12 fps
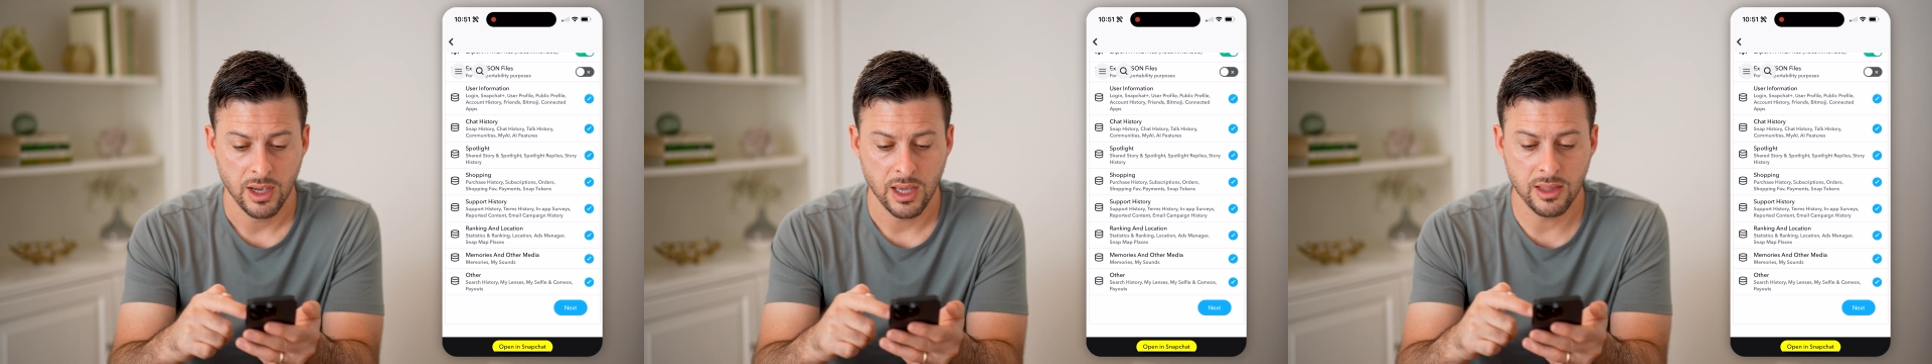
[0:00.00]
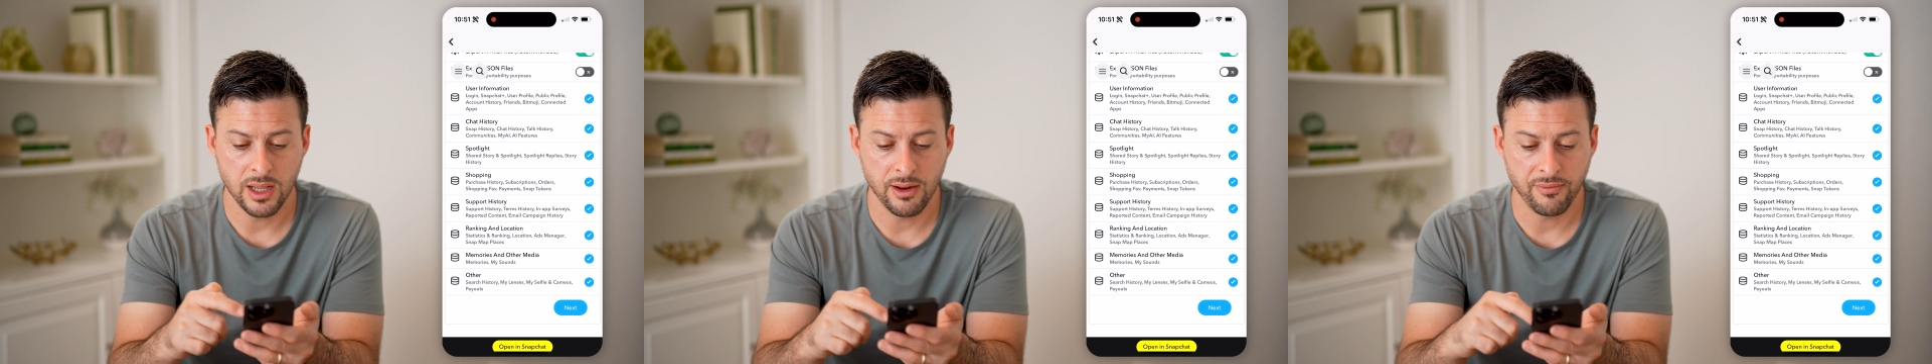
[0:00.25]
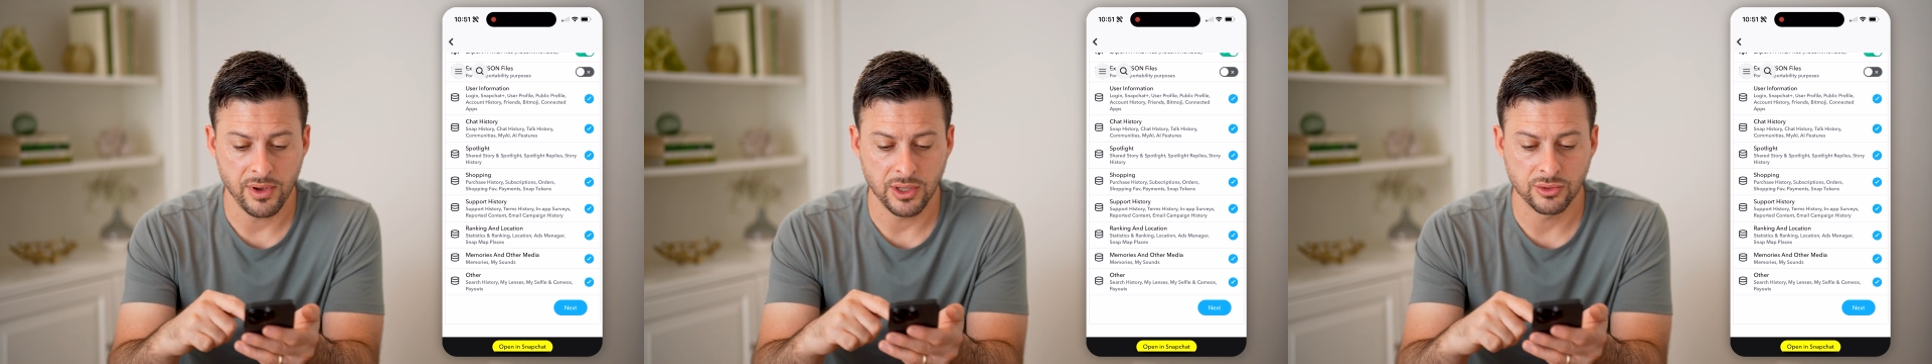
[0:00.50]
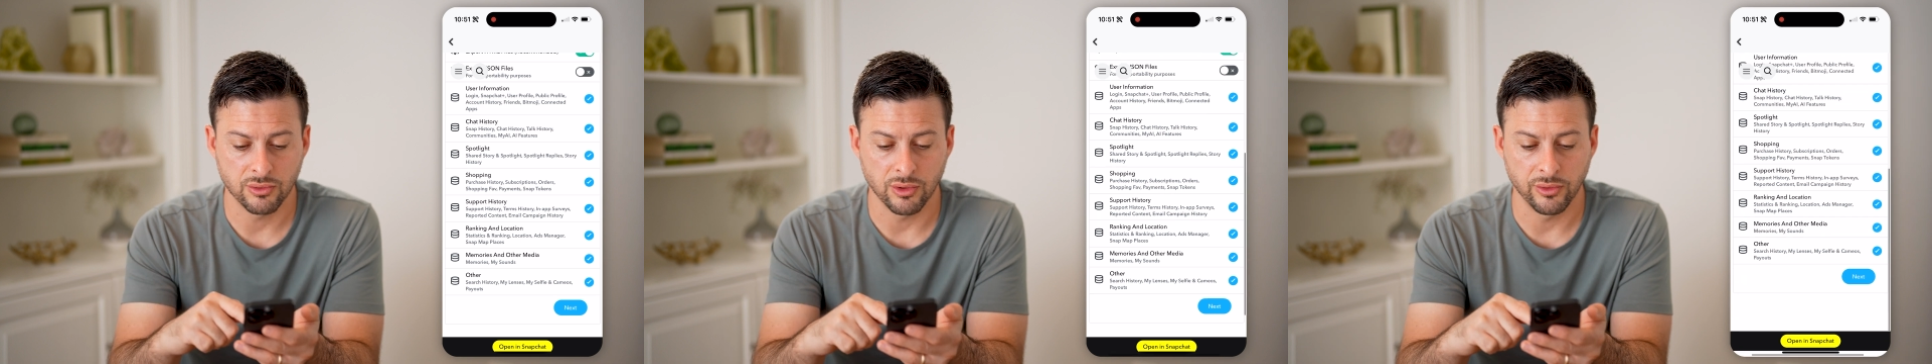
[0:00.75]
And then if I
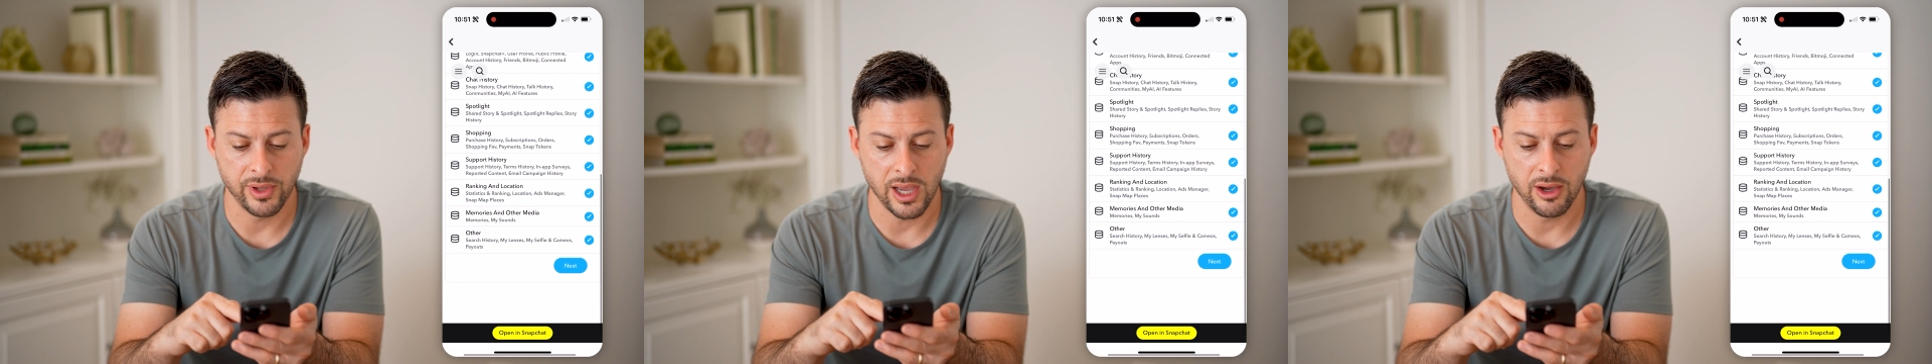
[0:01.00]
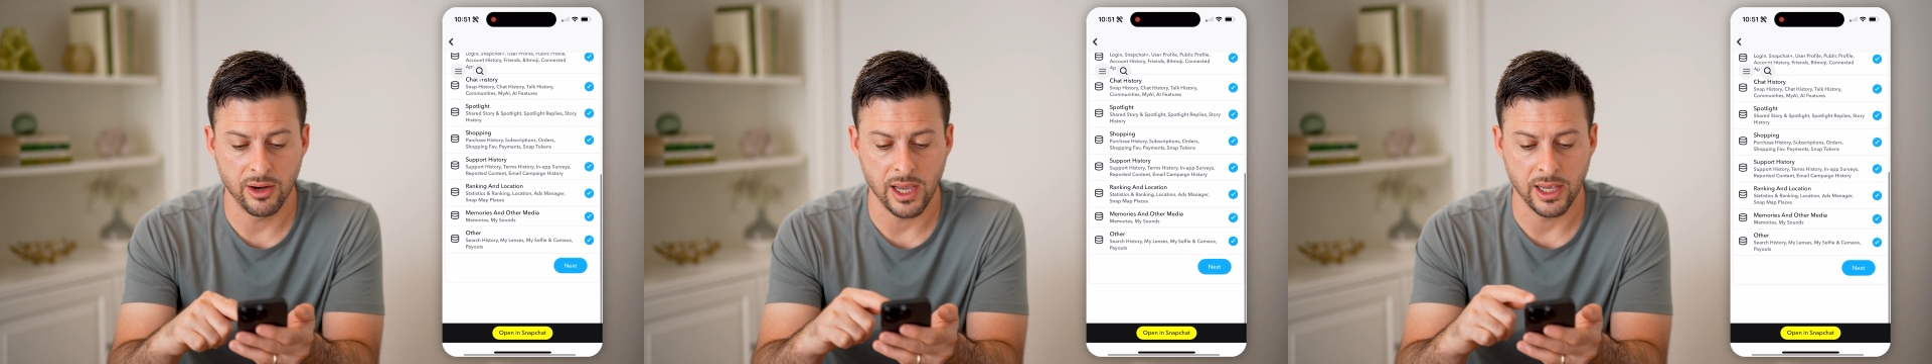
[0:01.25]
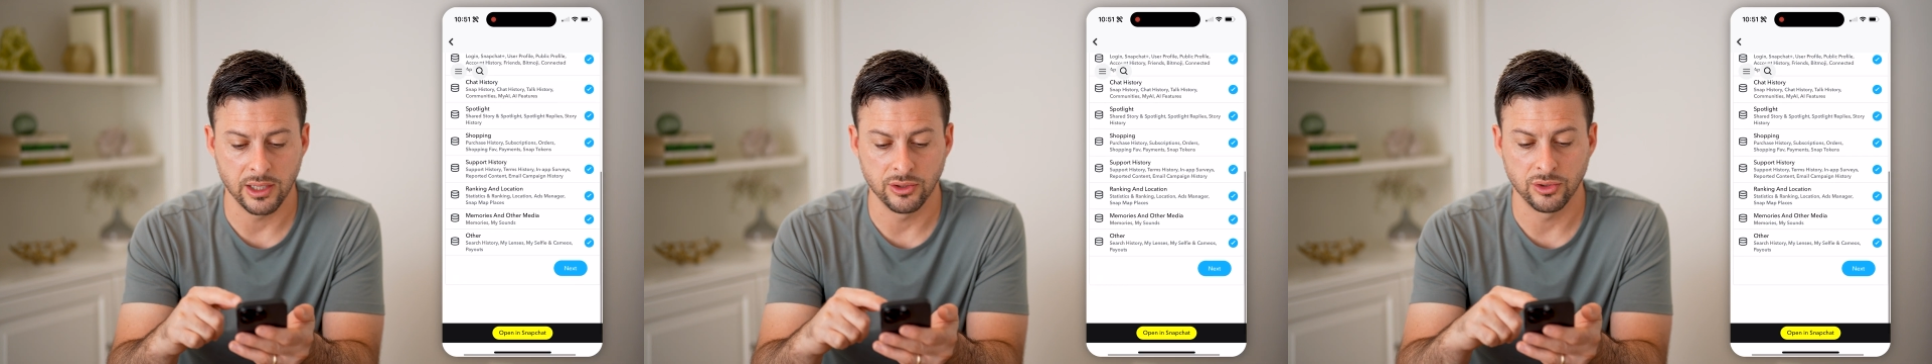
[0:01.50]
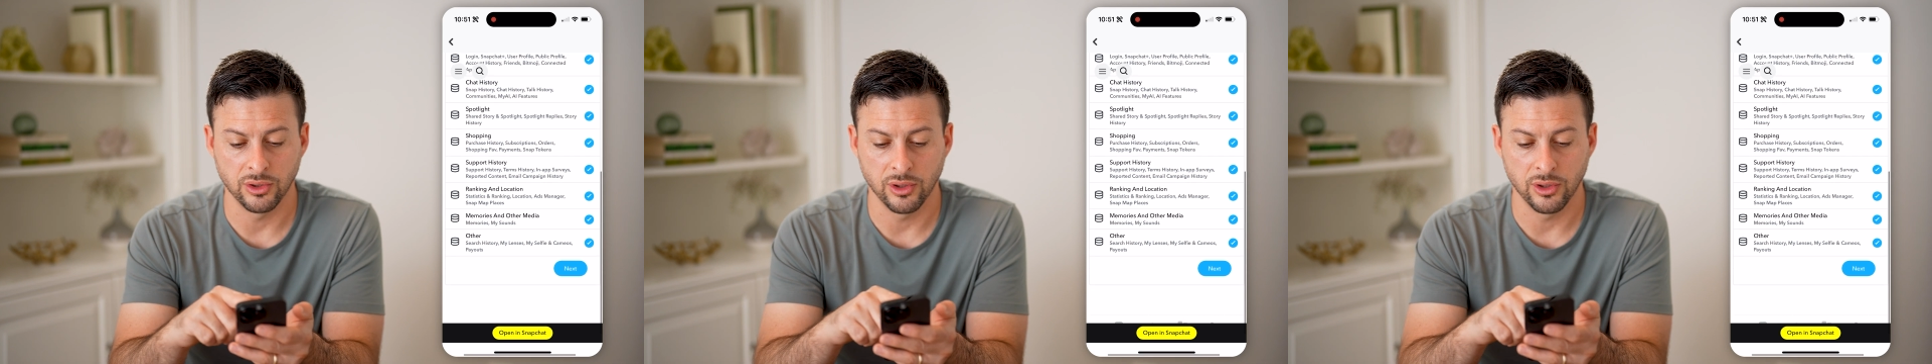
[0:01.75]
scroll down, I can